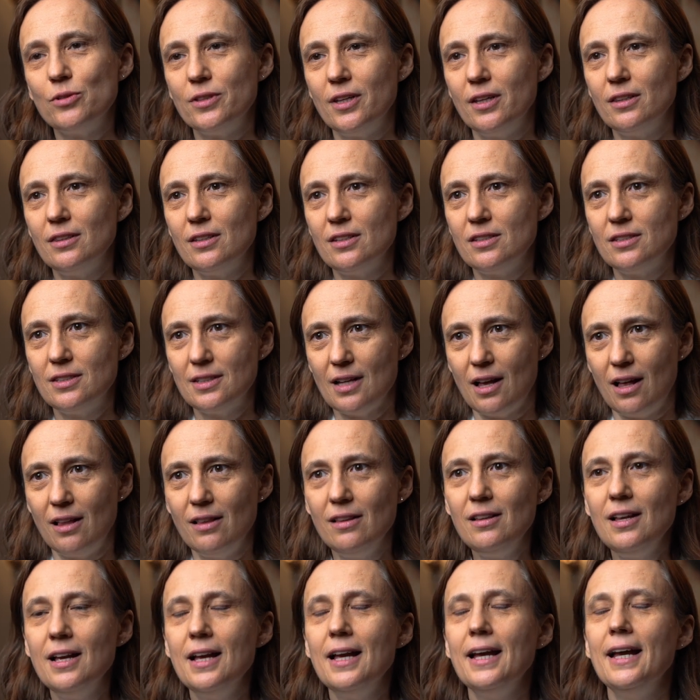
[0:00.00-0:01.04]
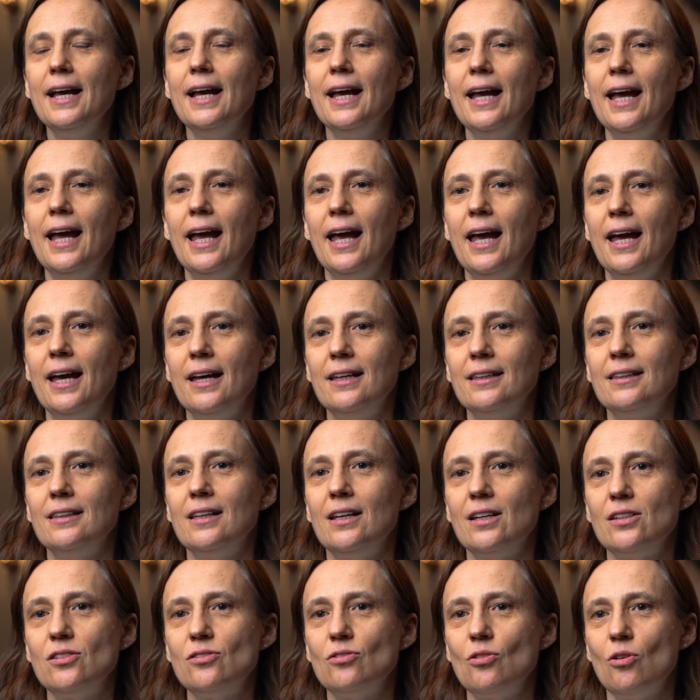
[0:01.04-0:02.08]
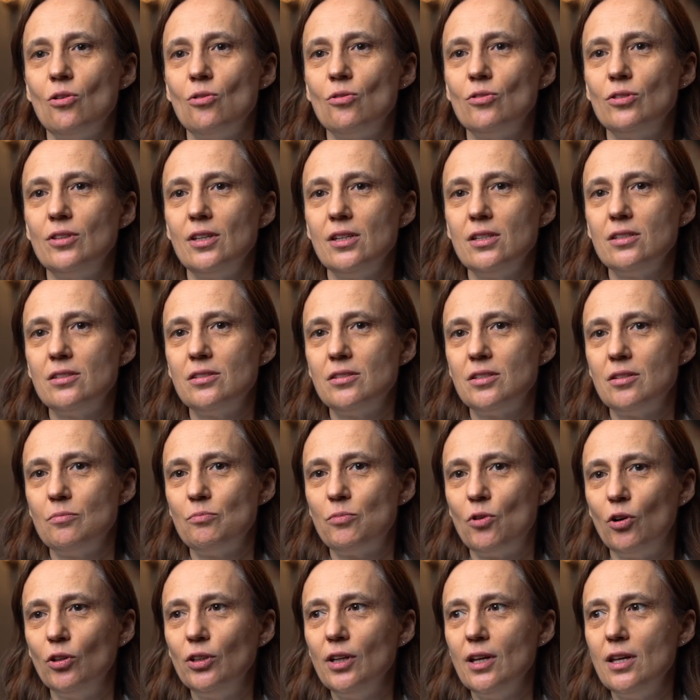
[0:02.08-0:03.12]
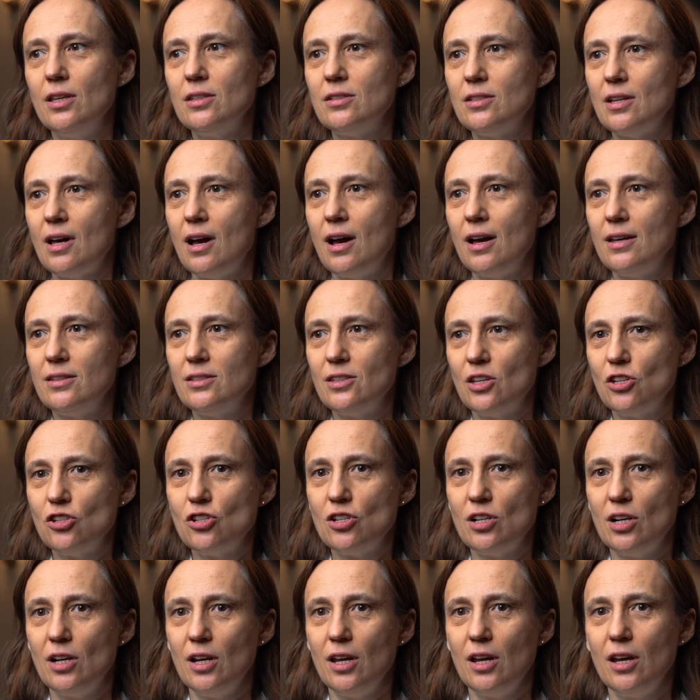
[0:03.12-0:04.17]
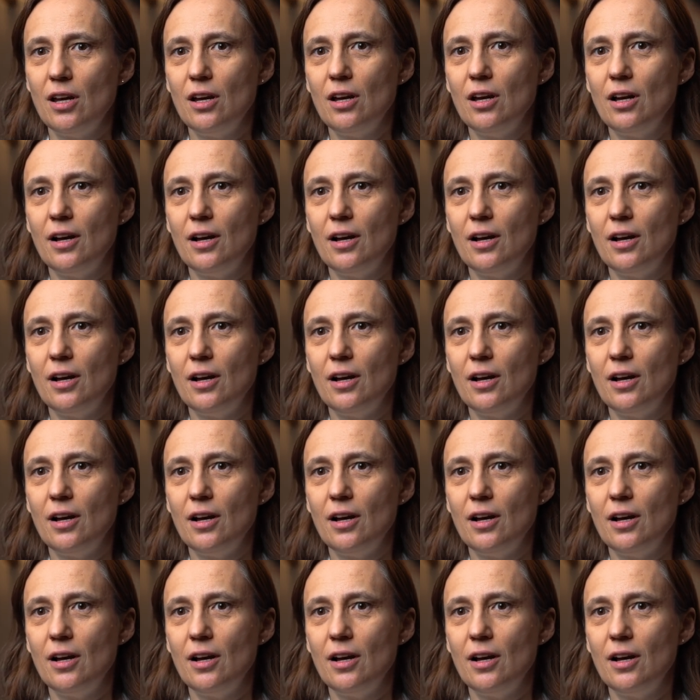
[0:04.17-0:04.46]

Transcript: within the cell. And uh, so these proteins are essentially